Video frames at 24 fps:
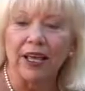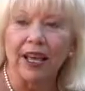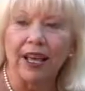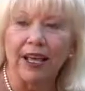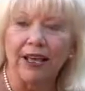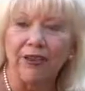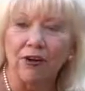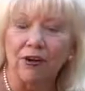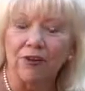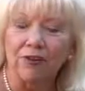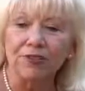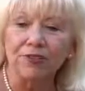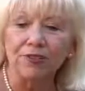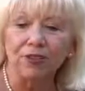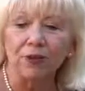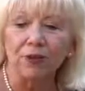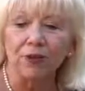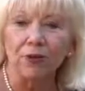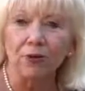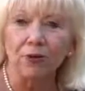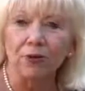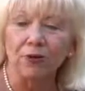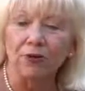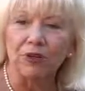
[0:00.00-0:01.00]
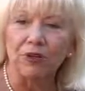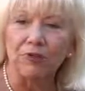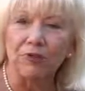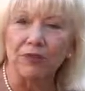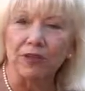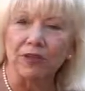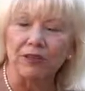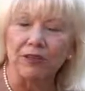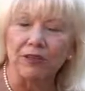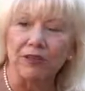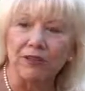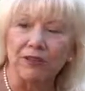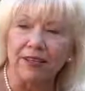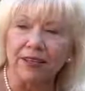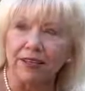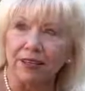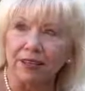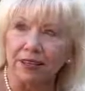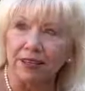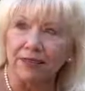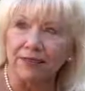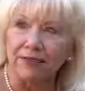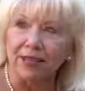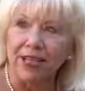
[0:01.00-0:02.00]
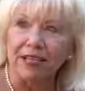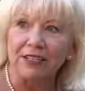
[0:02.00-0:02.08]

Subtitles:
And also we've been thinking of